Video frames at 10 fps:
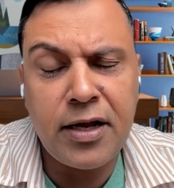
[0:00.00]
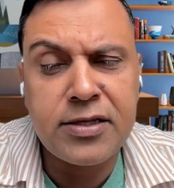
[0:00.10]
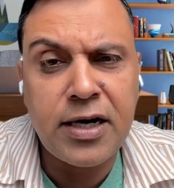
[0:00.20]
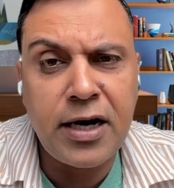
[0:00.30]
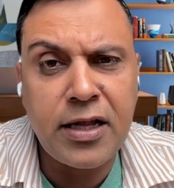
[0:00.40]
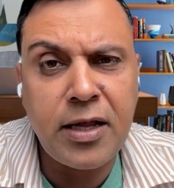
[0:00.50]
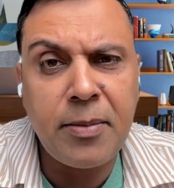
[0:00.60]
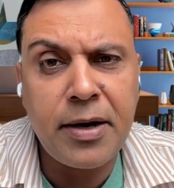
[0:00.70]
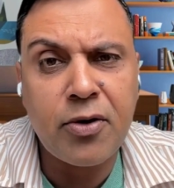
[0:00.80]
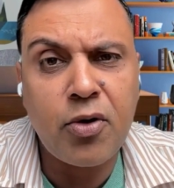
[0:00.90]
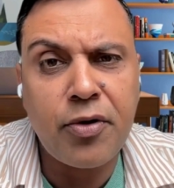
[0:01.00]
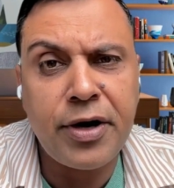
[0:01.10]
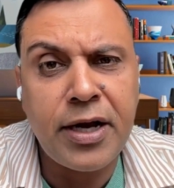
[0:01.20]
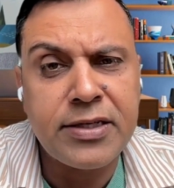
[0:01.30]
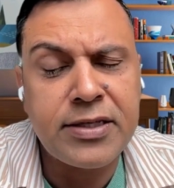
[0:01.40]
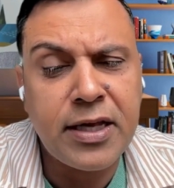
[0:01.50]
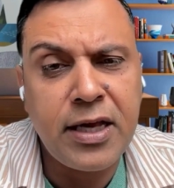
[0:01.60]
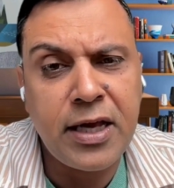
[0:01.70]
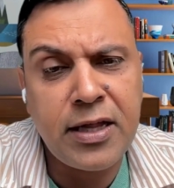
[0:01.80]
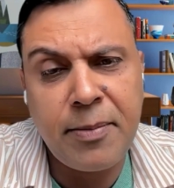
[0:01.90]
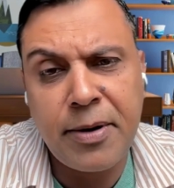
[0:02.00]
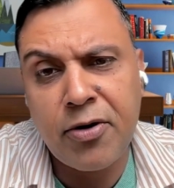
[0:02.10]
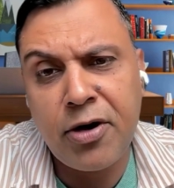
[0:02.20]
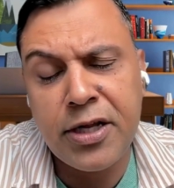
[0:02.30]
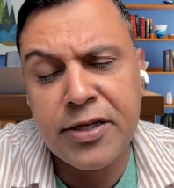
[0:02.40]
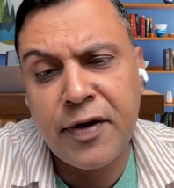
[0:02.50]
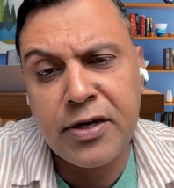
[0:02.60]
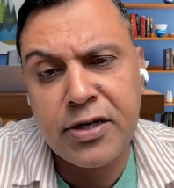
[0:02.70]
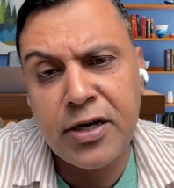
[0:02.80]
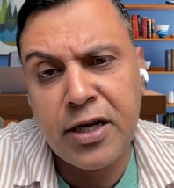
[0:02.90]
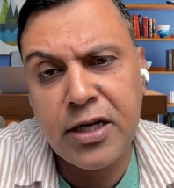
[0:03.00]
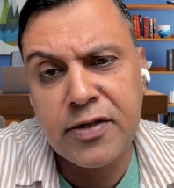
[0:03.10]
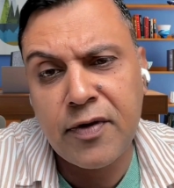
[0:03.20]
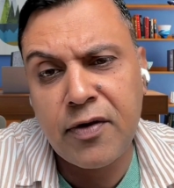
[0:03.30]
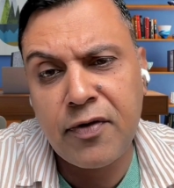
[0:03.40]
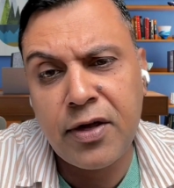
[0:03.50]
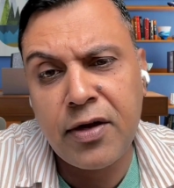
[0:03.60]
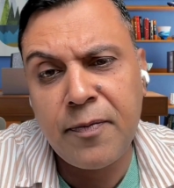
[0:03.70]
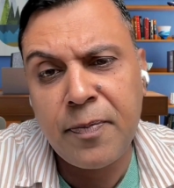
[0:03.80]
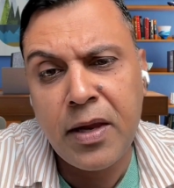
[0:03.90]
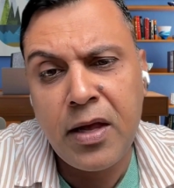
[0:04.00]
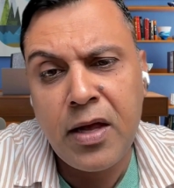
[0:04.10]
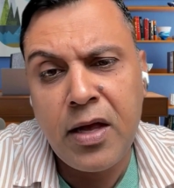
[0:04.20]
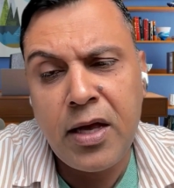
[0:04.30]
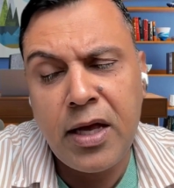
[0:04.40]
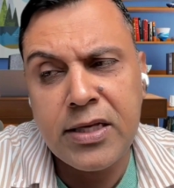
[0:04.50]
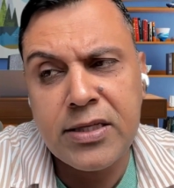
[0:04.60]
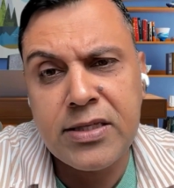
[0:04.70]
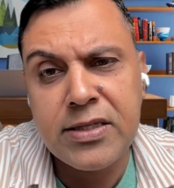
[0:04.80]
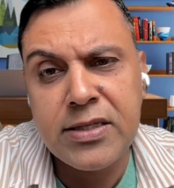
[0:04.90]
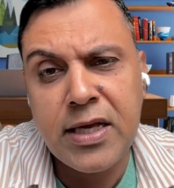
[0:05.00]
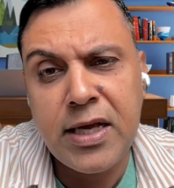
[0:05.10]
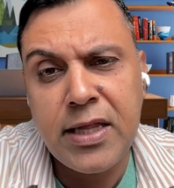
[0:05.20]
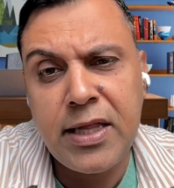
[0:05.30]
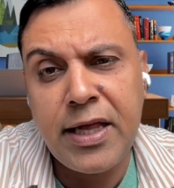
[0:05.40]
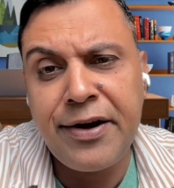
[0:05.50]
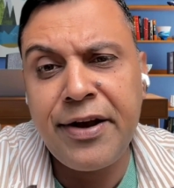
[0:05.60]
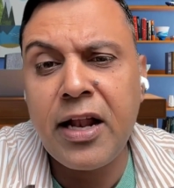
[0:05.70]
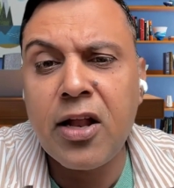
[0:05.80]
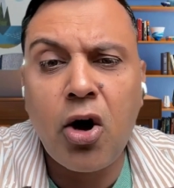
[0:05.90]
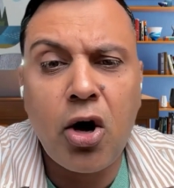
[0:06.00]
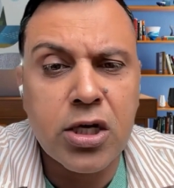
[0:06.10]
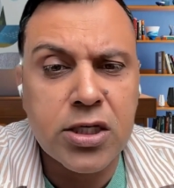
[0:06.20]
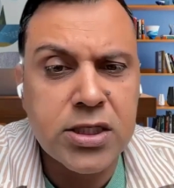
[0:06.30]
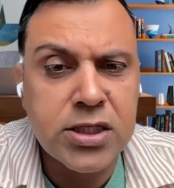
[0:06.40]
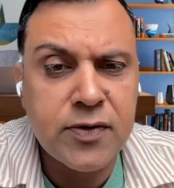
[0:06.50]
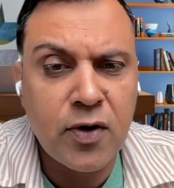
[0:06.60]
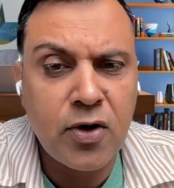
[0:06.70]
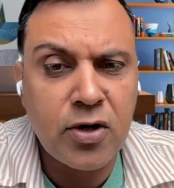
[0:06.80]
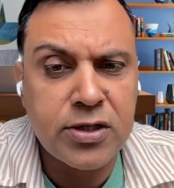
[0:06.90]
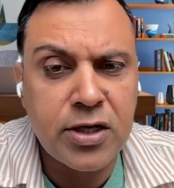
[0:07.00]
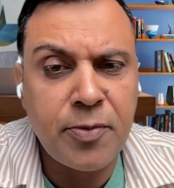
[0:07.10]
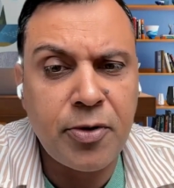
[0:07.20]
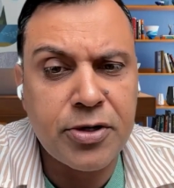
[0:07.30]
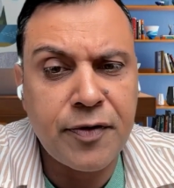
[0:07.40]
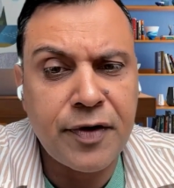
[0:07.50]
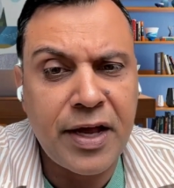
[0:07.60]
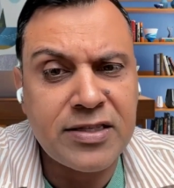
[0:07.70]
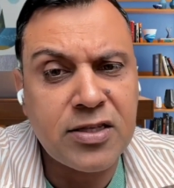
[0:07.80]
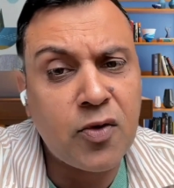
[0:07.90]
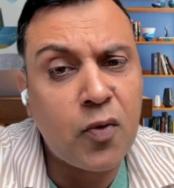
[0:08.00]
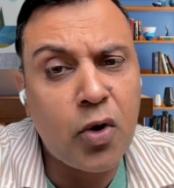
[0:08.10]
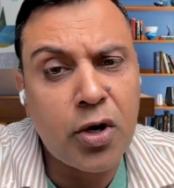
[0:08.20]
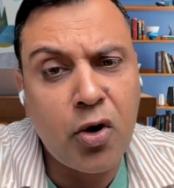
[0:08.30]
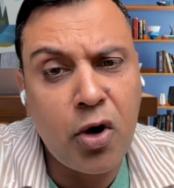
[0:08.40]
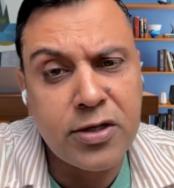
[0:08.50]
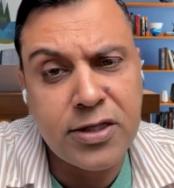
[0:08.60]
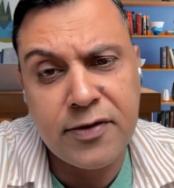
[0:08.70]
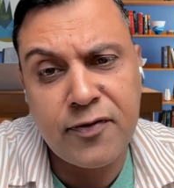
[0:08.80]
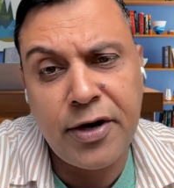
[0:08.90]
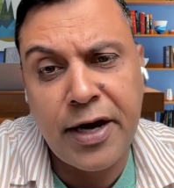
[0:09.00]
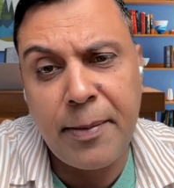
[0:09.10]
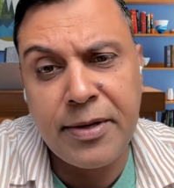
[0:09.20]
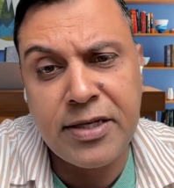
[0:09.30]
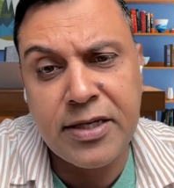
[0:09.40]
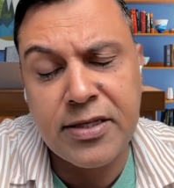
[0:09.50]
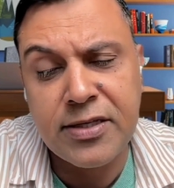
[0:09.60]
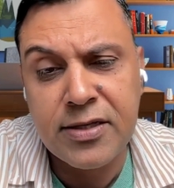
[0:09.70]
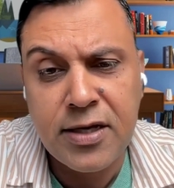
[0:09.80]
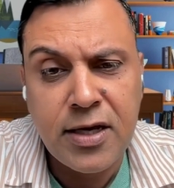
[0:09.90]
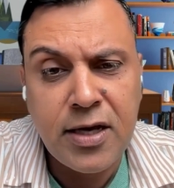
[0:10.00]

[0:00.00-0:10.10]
Understanding the mitochondria is the key, and the mitochondrial dysfunction is is the real cause for onset and progression of cancer. So what damages